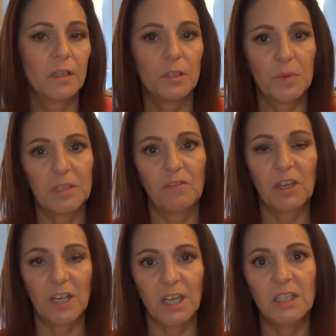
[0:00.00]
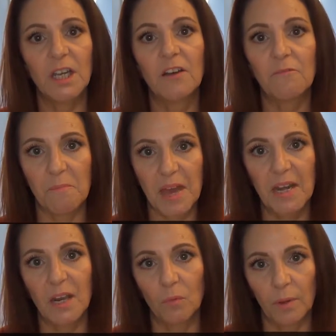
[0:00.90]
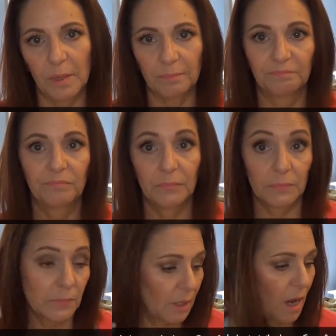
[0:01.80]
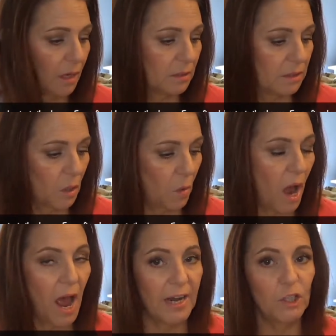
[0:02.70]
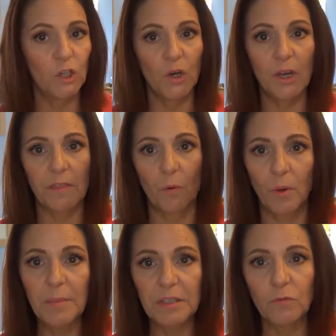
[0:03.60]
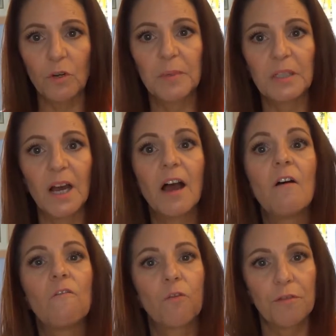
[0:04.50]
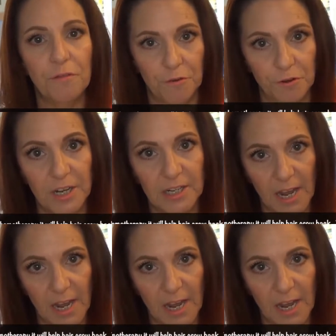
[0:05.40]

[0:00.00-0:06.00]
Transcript: the specific needs of men and women. So I took the women's formula for 30